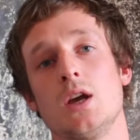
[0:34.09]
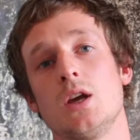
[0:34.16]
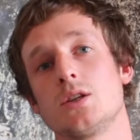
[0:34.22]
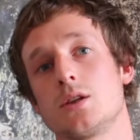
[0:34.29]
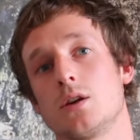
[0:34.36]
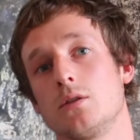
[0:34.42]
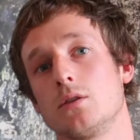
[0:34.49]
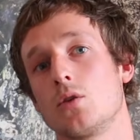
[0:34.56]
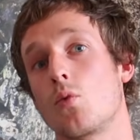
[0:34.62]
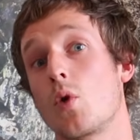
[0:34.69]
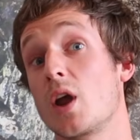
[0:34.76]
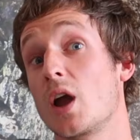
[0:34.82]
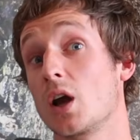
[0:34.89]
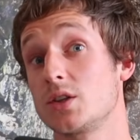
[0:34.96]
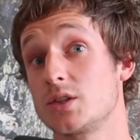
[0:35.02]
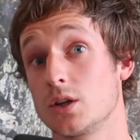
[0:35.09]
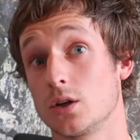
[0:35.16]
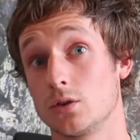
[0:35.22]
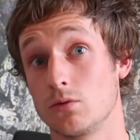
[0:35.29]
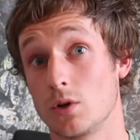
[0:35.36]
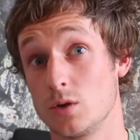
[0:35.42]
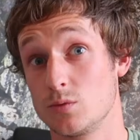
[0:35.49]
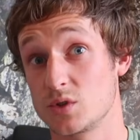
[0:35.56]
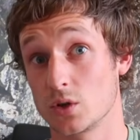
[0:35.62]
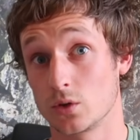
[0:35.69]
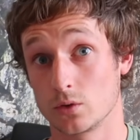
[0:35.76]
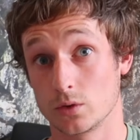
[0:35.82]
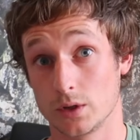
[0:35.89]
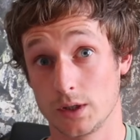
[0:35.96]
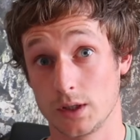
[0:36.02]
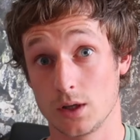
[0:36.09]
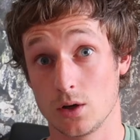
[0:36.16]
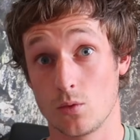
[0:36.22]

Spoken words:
So the way I started rope soloing